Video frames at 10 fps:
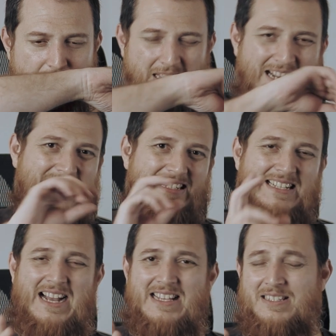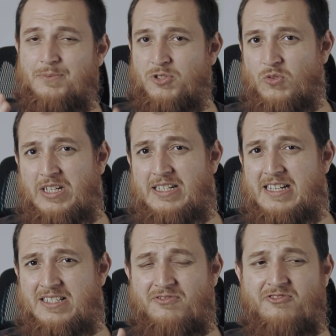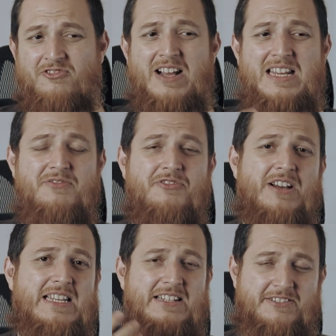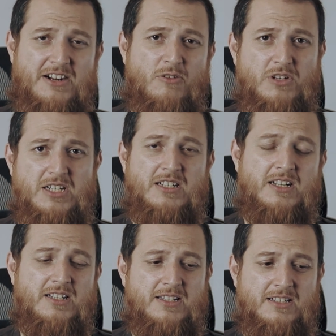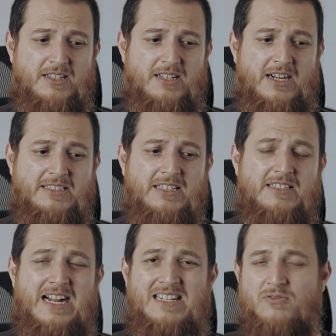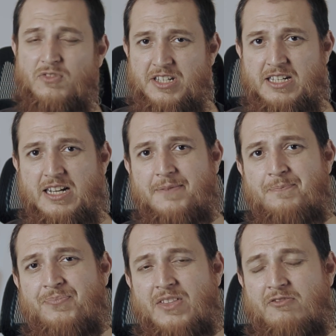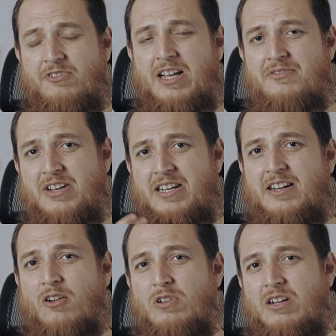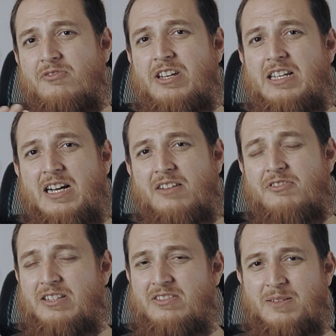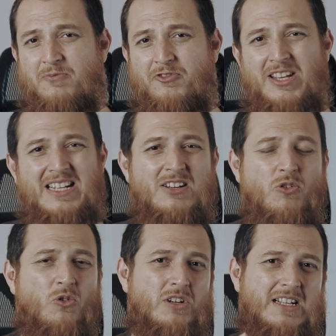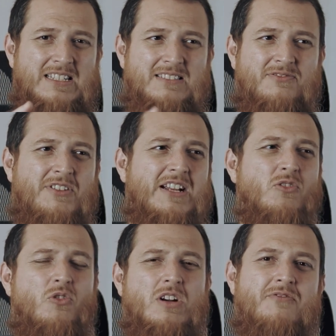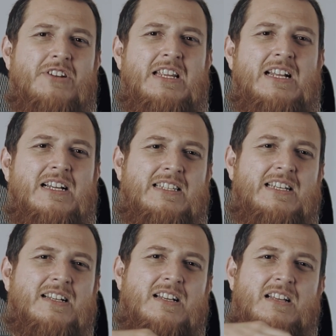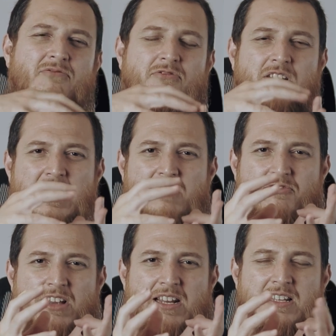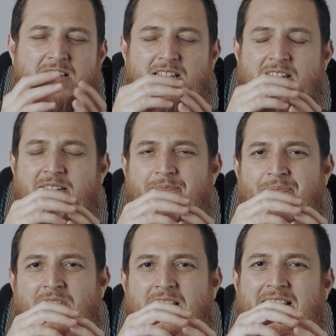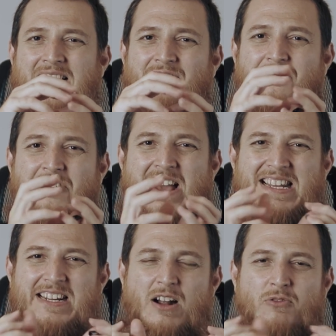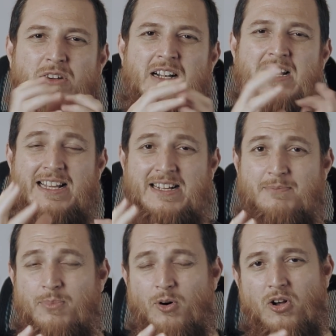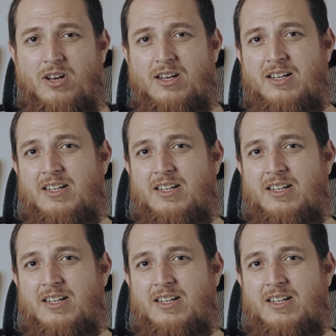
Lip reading: it has some sweetness. Very rounded. I think that's vanilla. Very rounded vanilla with some fig note. Fig note and vanilla, they are like they get very rounded like a ball